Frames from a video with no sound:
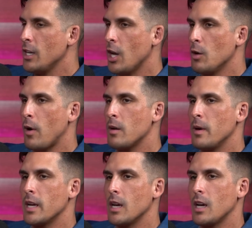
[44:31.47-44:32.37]
part of
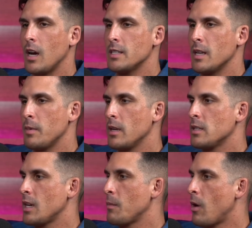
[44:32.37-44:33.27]
my content at
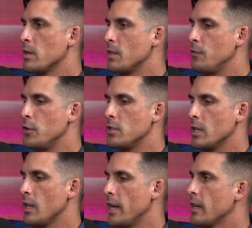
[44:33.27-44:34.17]
Peloton, I'm always
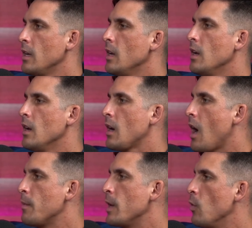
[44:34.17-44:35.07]
infusing like
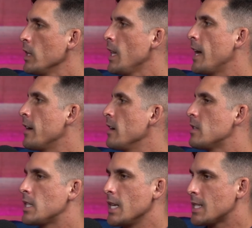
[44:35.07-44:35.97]
comedy,
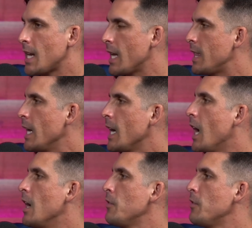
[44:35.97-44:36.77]
one-liners, things that I think of.